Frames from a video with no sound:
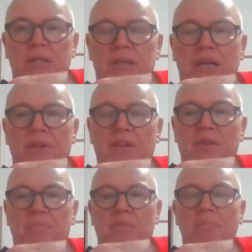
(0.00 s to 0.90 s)
and
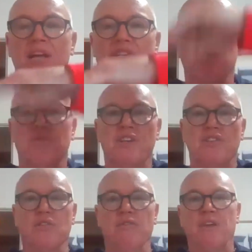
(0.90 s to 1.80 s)
then the mainsail
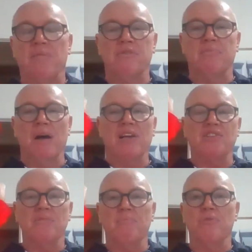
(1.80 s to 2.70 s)
sits off that
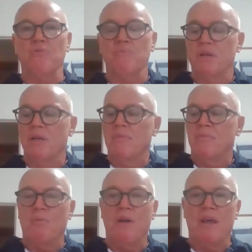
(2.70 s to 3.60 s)
mast and boom.
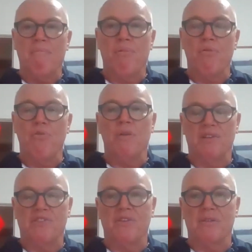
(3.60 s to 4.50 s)
But where that boom
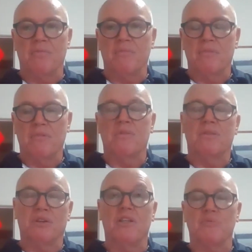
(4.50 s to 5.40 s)
hits where
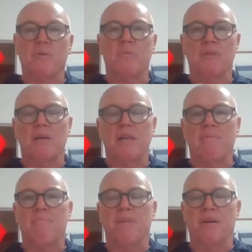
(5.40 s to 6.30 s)

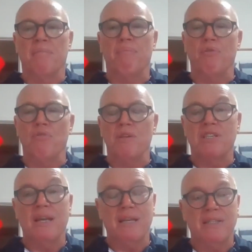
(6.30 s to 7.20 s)
that boom is
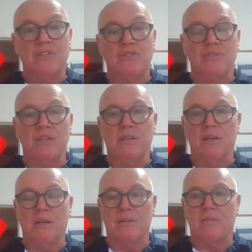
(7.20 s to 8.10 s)
connected to
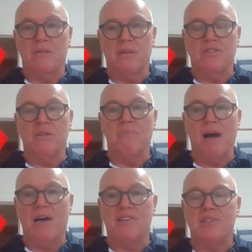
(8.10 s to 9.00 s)
the
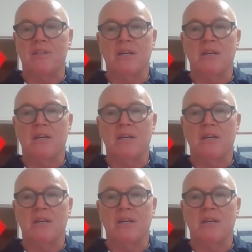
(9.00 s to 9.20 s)
mast